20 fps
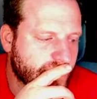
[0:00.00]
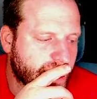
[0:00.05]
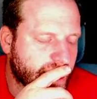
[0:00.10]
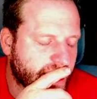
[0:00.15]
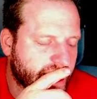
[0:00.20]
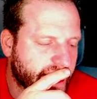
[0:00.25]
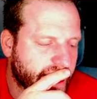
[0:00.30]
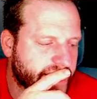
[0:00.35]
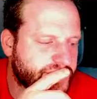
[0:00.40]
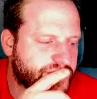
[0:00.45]

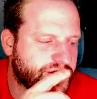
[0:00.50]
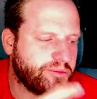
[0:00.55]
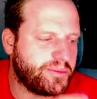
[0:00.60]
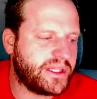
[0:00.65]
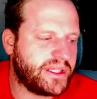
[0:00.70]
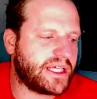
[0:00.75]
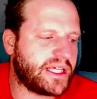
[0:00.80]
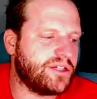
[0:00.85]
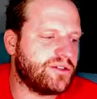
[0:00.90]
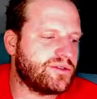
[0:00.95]
it should be
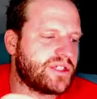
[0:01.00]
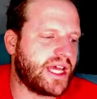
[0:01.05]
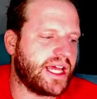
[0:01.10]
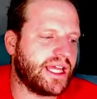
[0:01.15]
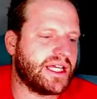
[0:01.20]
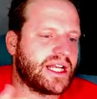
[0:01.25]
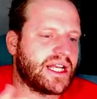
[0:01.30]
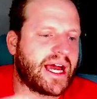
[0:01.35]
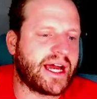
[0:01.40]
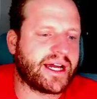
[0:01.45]
that you take
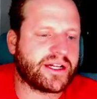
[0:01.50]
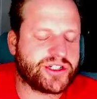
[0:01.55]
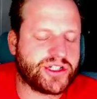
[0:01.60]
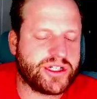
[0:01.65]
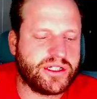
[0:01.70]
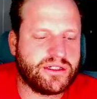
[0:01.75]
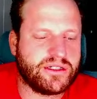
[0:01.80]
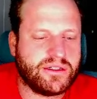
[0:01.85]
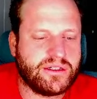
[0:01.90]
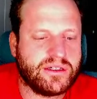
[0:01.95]
an
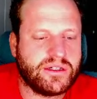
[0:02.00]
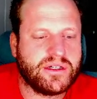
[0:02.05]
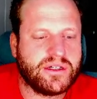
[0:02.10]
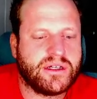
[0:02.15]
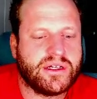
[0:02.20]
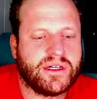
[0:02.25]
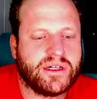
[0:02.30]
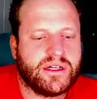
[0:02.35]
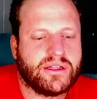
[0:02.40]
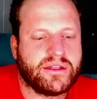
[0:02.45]
action
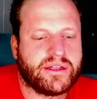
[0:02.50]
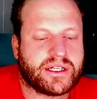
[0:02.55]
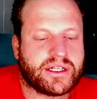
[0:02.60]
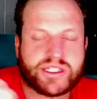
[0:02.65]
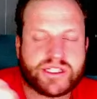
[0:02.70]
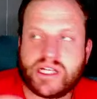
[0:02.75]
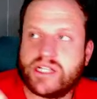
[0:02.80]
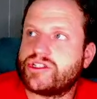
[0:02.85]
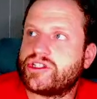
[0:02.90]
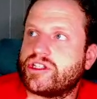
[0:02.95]
that
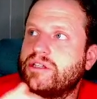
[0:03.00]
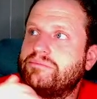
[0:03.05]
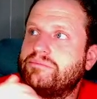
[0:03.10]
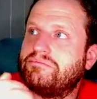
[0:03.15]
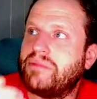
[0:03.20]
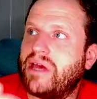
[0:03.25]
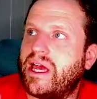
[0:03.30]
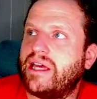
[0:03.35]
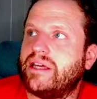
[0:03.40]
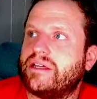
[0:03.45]
essentially
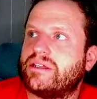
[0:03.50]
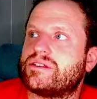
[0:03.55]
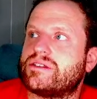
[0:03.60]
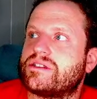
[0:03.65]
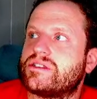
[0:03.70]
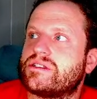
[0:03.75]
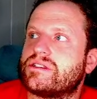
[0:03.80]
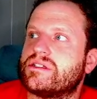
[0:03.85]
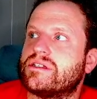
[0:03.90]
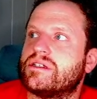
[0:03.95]

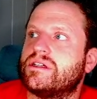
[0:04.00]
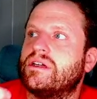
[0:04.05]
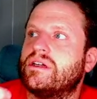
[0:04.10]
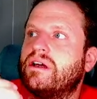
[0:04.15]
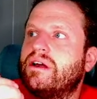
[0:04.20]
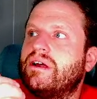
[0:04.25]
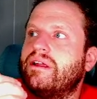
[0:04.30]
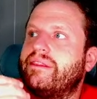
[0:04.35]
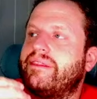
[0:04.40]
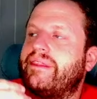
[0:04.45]
makes
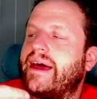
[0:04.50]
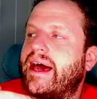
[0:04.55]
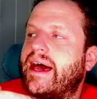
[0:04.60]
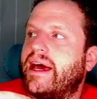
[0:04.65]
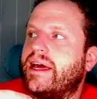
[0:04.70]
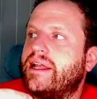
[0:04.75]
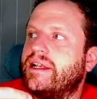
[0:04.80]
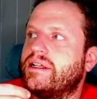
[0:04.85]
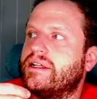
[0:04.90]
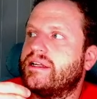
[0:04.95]
that
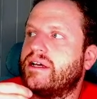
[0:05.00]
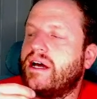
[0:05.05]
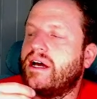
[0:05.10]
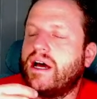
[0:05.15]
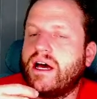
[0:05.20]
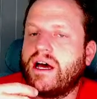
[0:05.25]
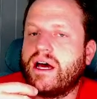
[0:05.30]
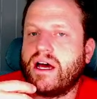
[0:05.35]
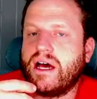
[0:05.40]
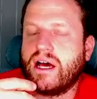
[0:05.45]

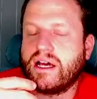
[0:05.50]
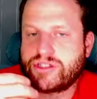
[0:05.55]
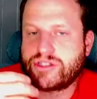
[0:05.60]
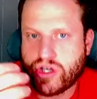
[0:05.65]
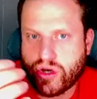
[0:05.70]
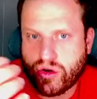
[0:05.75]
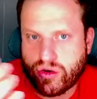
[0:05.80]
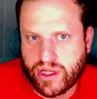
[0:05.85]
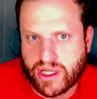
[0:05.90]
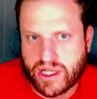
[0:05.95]
a
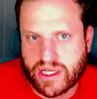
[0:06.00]
token